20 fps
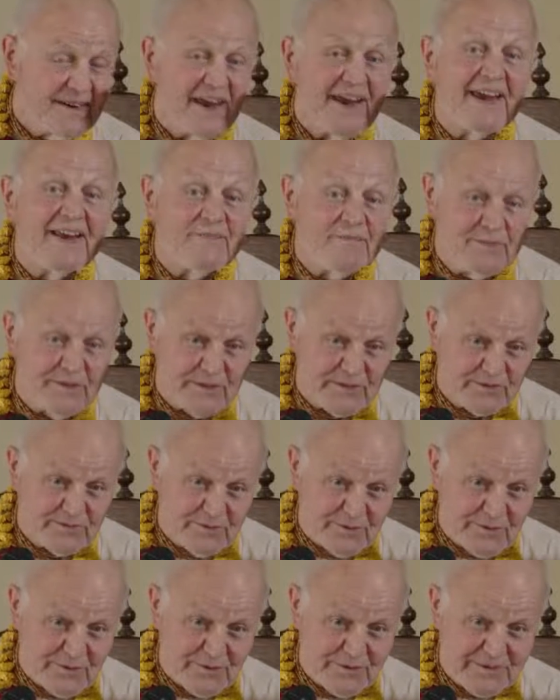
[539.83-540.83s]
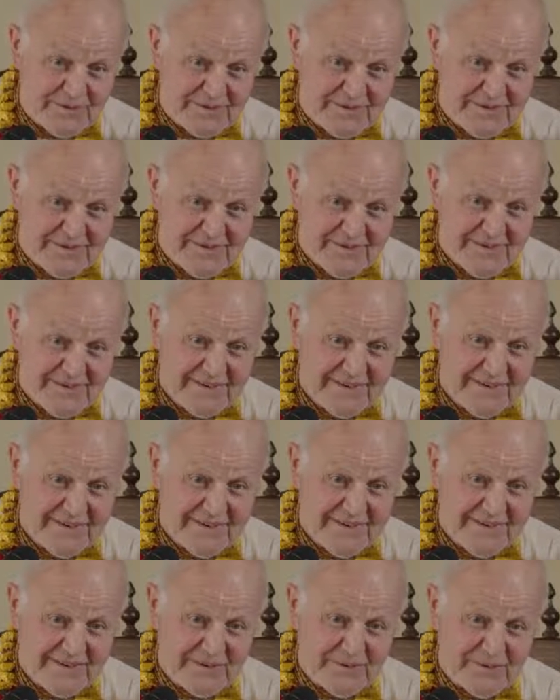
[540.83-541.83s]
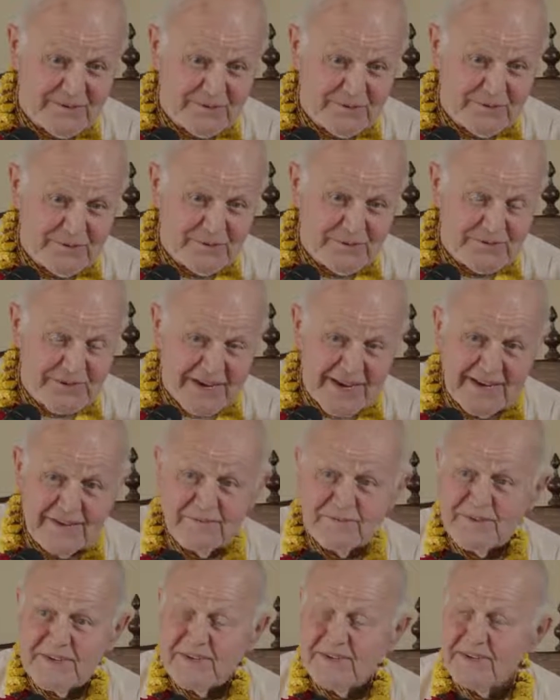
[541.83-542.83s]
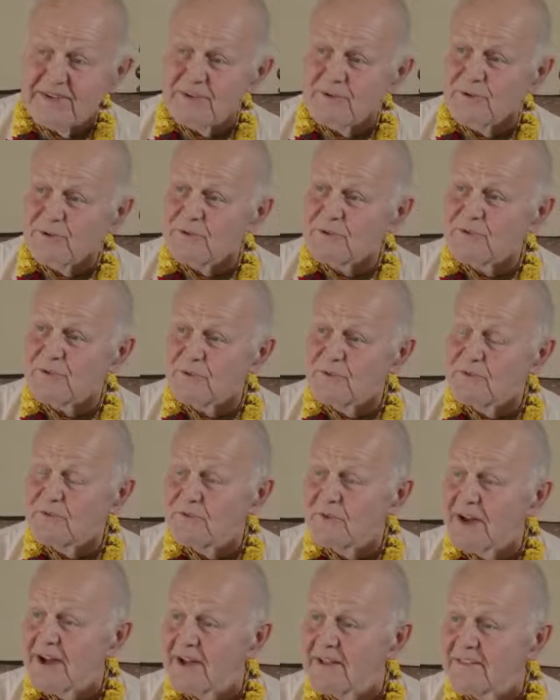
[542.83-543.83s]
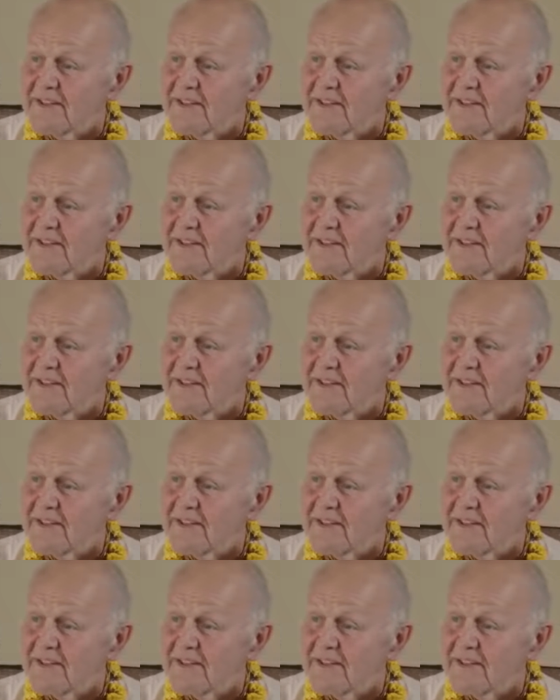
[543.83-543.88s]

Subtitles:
envious fools, whose envy goes so far